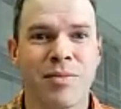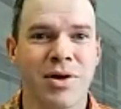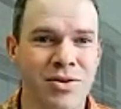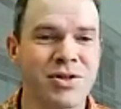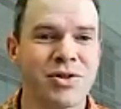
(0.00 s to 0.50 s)
but
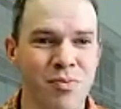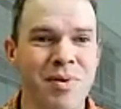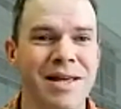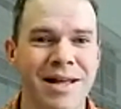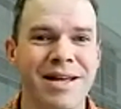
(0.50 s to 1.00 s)
you just do
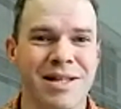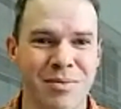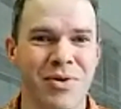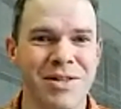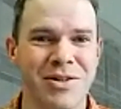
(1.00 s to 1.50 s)
p less than
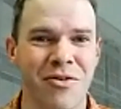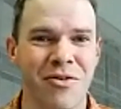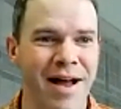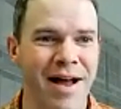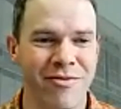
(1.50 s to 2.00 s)

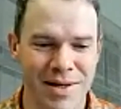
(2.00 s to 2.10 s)
0.05